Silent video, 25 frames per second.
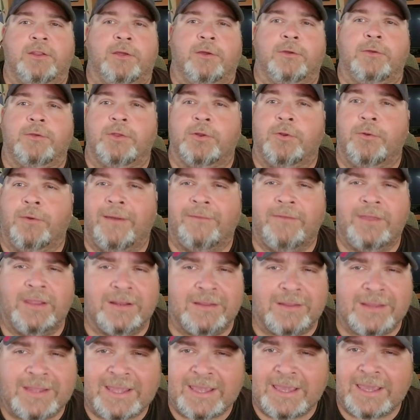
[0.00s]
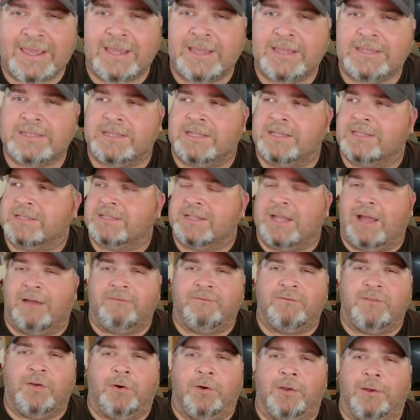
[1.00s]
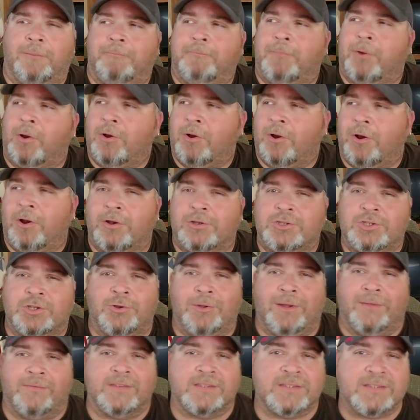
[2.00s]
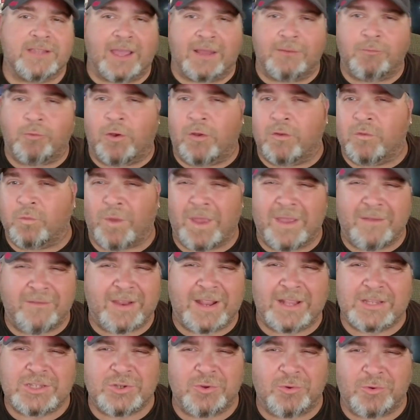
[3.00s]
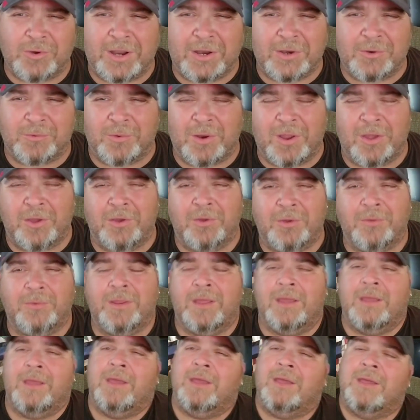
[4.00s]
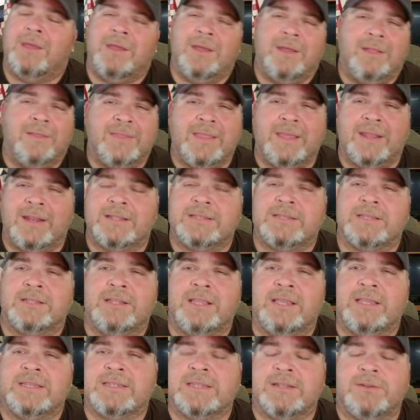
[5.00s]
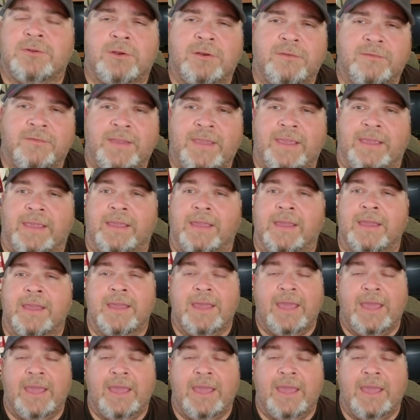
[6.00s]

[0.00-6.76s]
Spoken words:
know, you don't have any leaks, it's not falling apart, you don't have the sidewalls waving at you going down the road, then it's a decent RV.